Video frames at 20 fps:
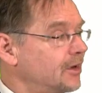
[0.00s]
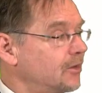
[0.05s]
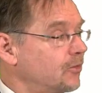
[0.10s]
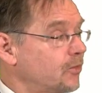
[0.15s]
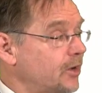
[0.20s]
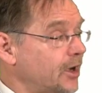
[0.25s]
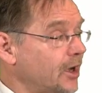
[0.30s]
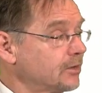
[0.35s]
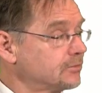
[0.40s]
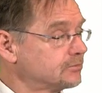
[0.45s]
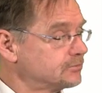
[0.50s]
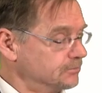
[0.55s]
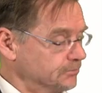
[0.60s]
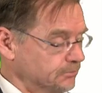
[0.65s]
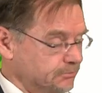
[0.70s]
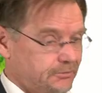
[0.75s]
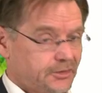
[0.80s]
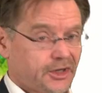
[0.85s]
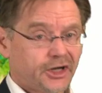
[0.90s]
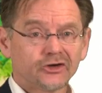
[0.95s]
Well,
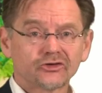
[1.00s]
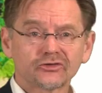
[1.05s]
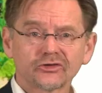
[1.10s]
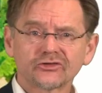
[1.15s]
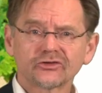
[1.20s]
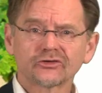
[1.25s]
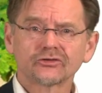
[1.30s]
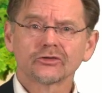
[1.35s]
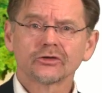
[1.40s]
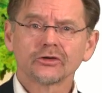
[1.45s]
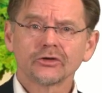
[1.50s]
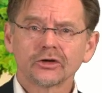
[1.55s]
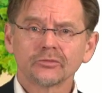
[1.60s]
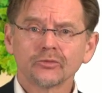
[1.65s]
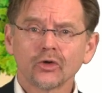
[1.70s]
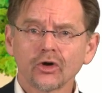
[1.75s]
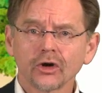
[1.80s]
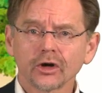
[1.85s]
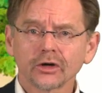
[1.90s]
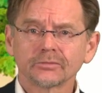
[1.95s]
interested to learn
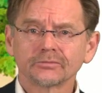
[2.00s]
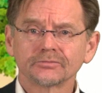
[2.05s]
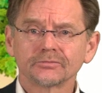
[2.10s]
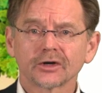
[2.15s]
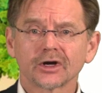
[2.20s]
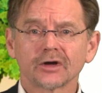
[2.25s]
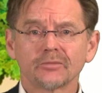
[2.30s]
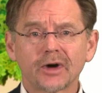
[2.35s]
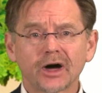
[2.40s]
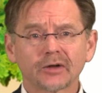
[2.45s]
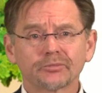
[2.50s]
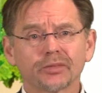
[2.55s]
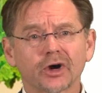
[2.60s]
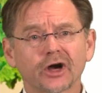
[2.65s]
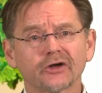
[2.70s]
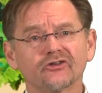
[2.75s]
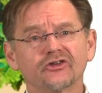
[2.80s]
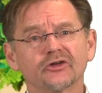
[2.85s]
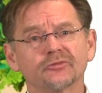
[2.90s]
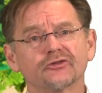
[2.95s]
more about
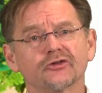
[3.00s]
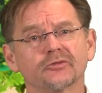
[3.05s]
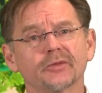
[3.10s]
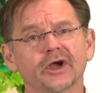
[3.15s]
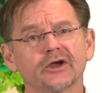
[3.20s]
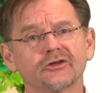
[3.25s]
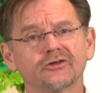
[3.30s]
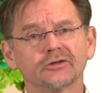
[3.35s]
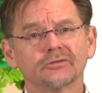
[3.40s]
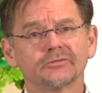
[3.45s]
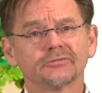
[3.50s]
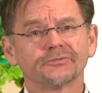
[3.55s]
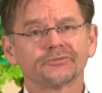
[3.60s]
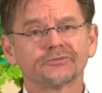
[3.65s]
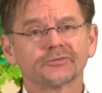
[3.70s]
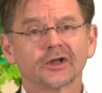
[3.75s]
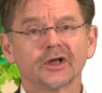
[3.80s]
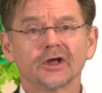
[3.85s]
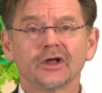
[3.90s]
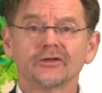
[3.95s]
partnership formation?
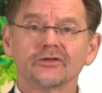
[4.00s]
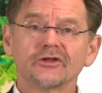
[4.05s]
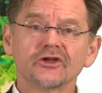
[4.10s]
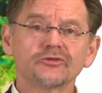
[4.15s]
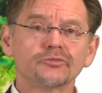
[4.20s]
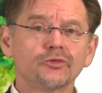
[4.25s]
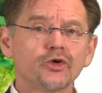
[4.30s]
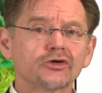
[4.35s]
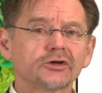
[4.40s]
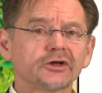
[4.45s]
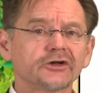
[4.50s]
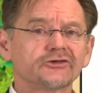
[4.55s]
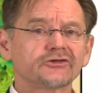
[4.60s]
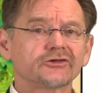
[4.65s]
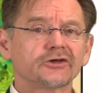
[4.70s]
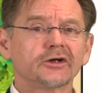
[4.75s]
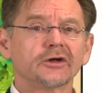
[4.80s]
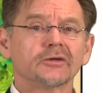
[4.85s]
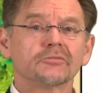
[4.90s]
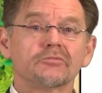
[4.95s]
This booklet
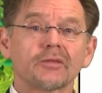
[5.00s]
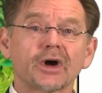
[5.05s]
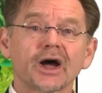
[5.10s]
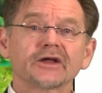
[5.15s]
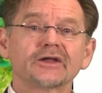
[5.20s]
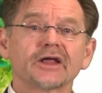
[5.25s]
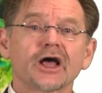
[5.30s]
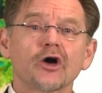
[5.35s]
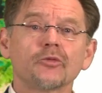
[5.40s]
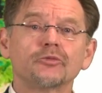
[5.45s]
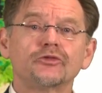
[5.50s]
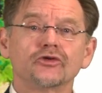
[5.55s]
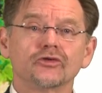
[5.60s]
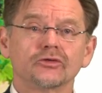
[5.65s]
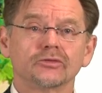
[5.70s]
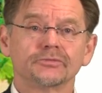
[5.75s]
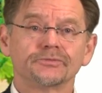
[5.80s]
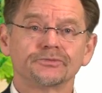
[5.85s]
might help you.